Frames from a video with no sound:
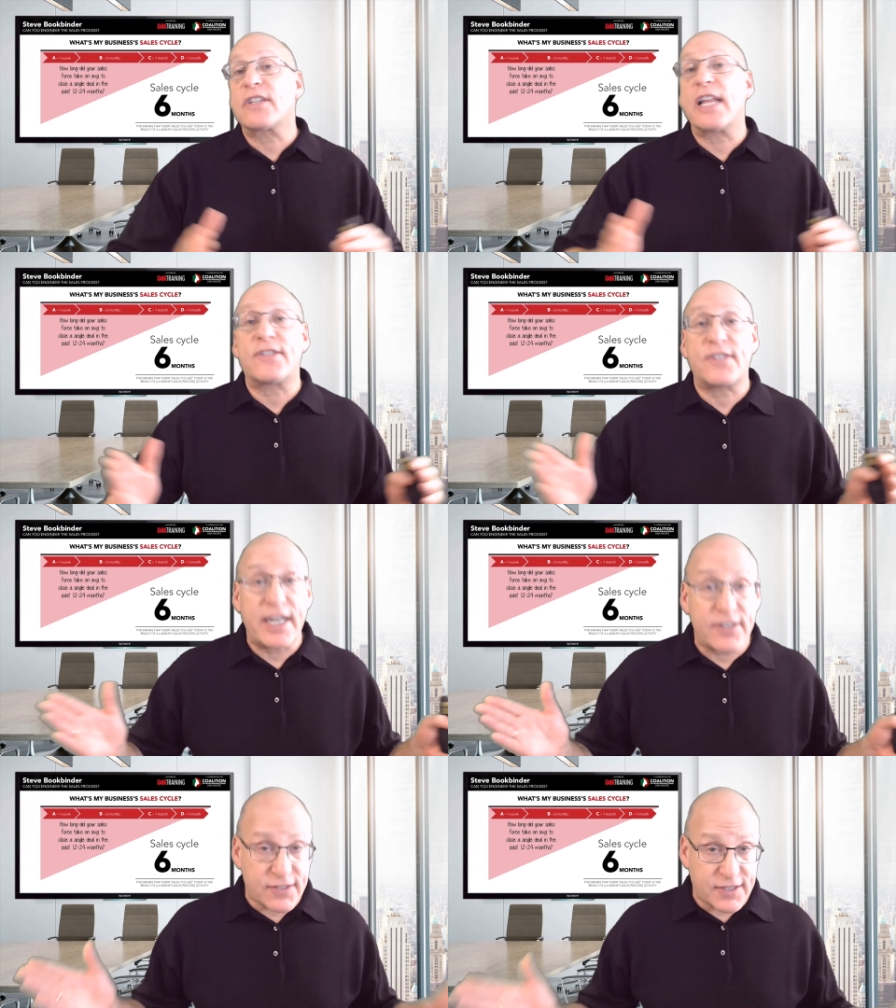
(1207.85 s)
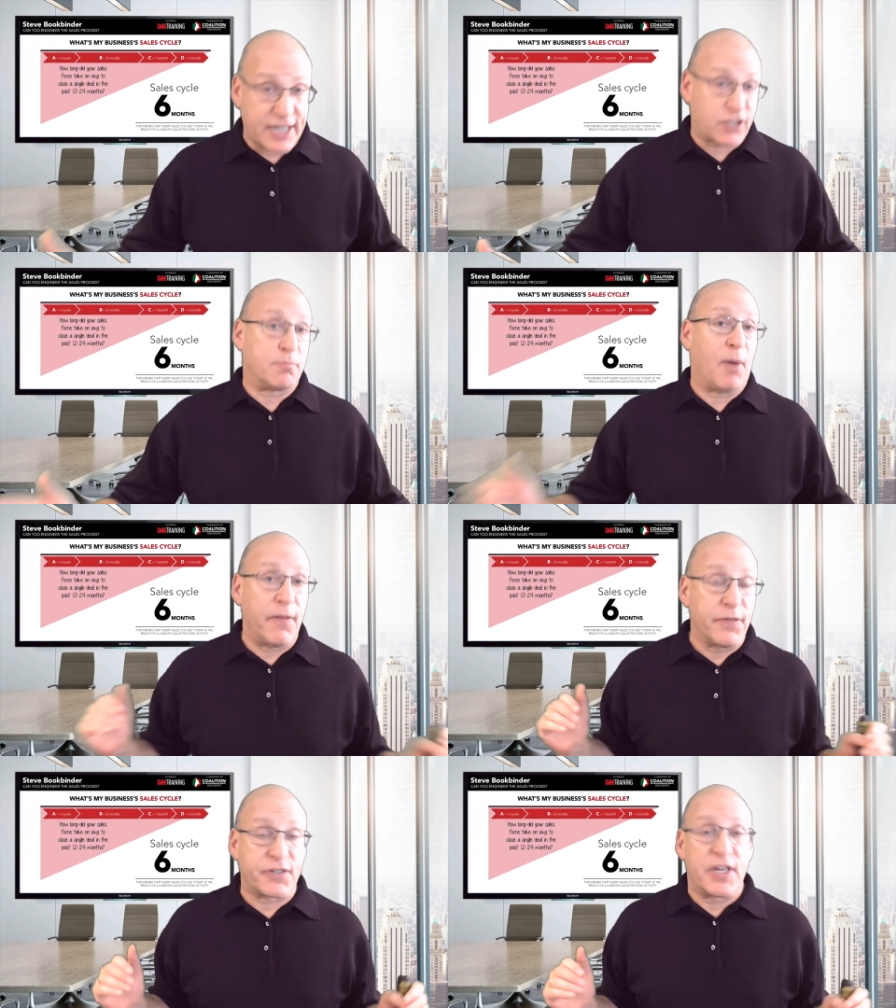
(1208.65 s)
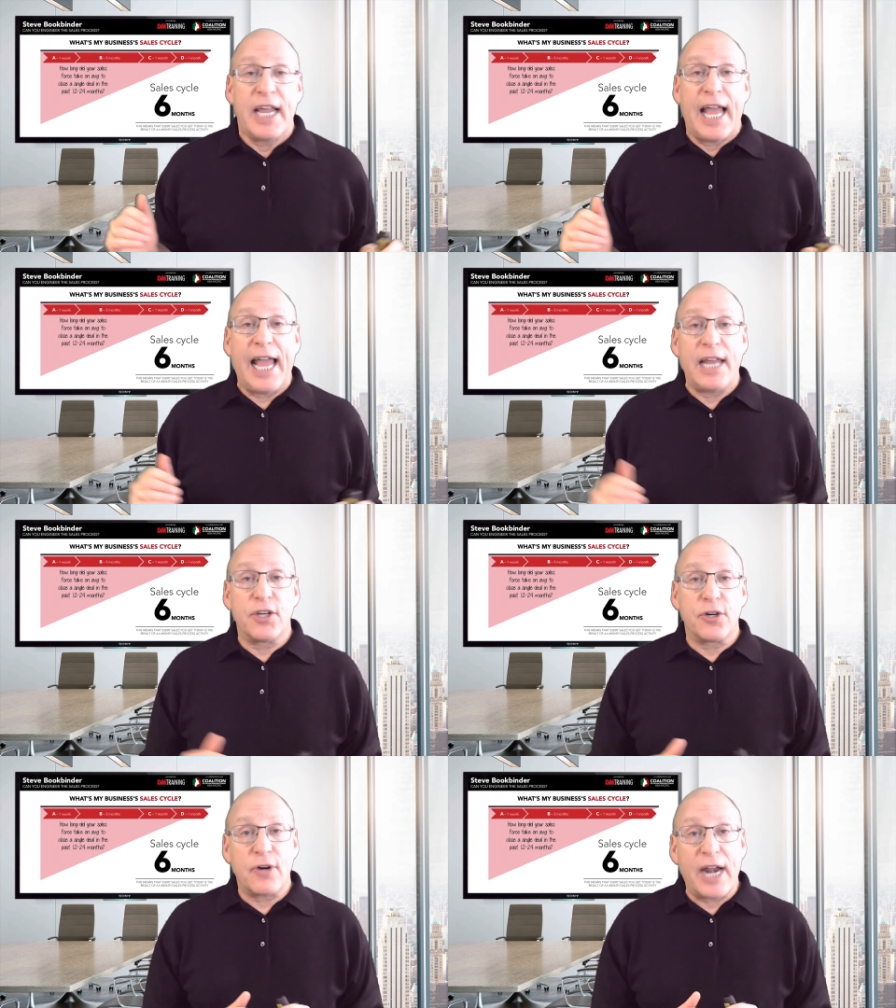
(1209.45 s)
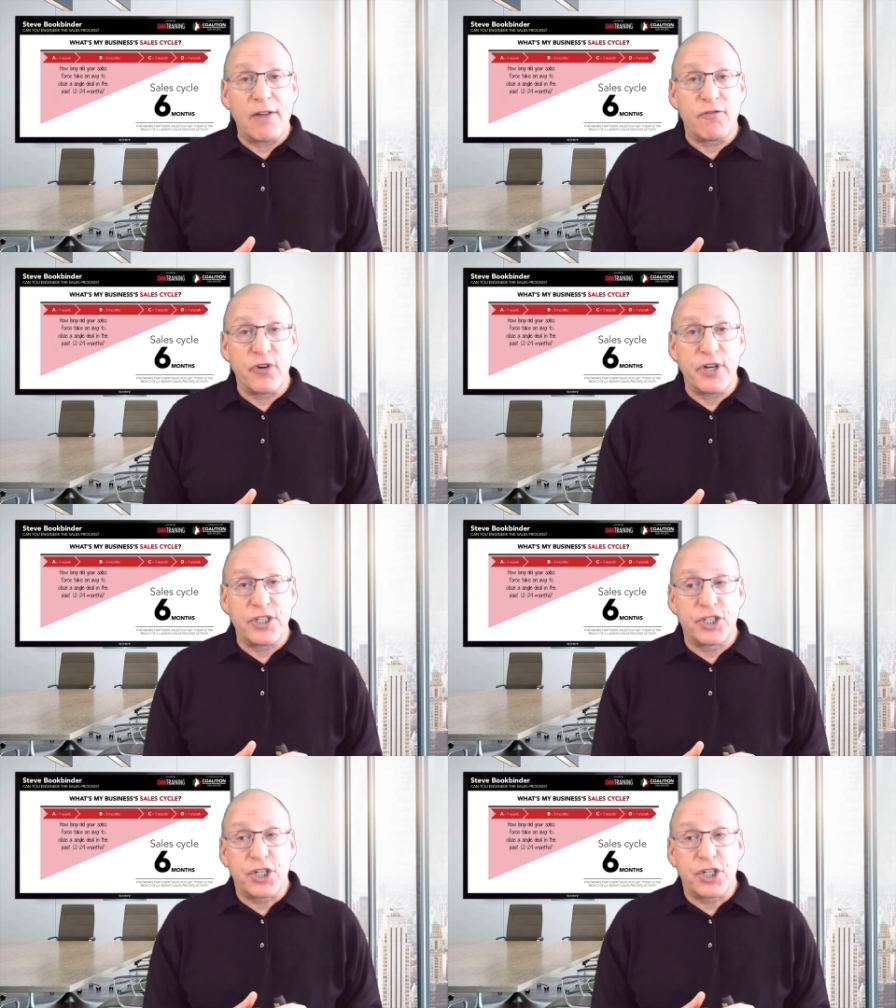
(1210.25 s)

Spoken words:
let's say, 6 months, and your average